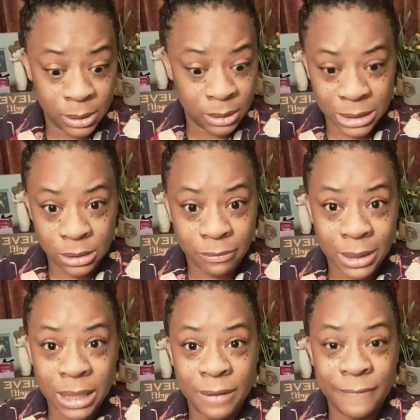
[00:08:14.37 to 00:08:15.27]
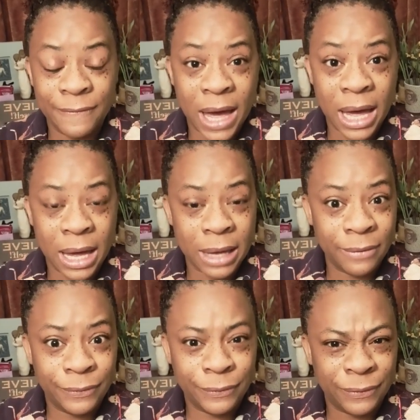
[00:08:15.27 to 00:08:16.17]
Ambiguity. The
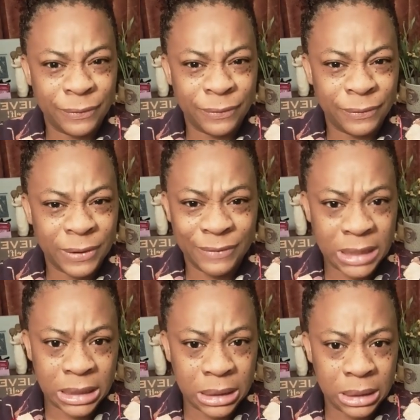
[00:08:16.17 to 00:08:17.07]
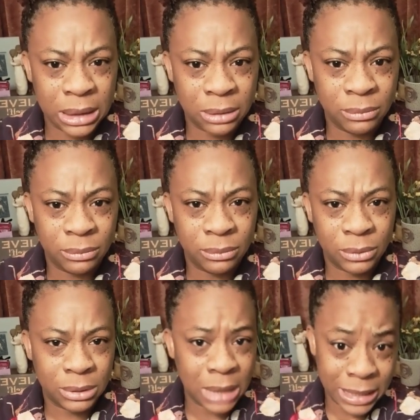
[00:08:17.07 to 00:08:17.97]
walls appeared to close in on her while she
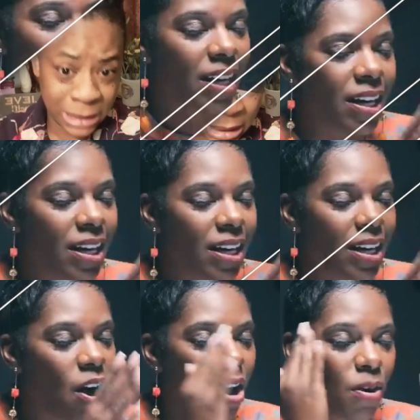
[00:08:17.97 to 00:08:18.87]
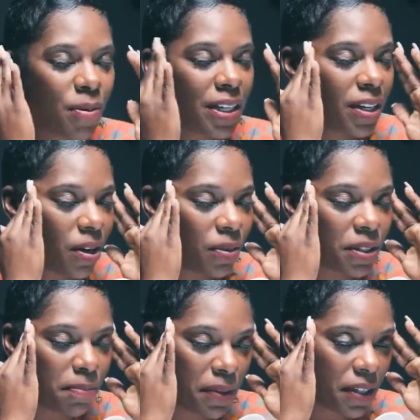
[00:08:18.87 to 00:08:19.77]
stayed outdoors, every breath
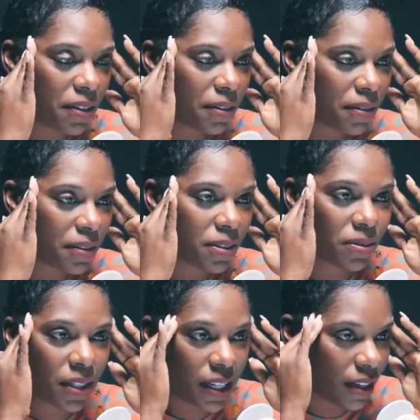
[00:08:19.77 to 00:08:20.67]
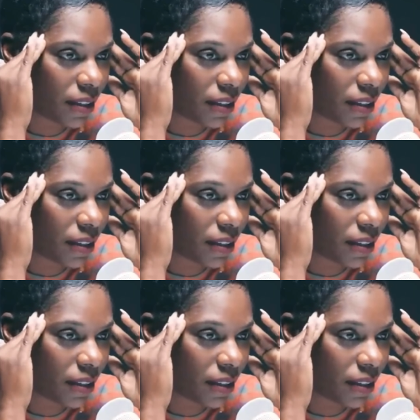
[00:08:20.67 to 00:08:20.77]
weighed down by anxiety and